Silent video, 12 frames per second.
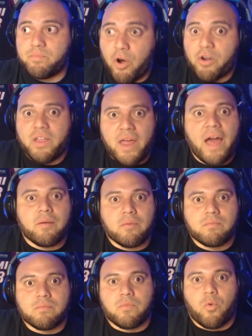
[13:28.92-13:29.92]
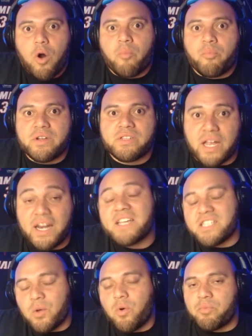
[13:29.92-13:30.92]
part of that 1%,
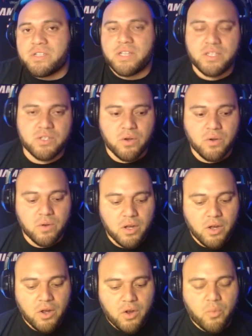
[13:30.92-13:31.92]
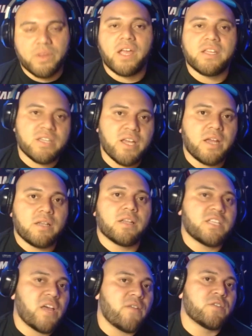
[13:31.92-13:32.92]
less than 1%. So when they said,
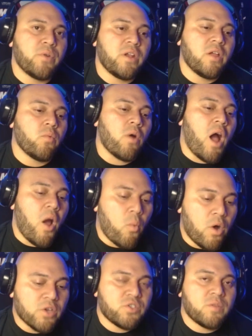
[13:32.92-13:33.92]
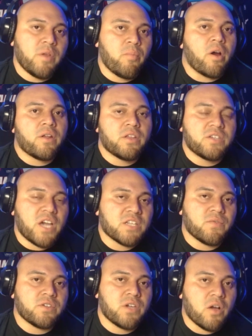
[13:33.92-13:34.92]
Latavious Brini, I want you to be part of the
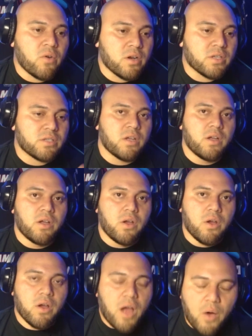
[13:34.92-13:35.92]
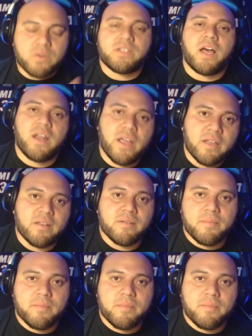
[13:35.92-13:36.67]
Jacksonville Jaguars, how was that like?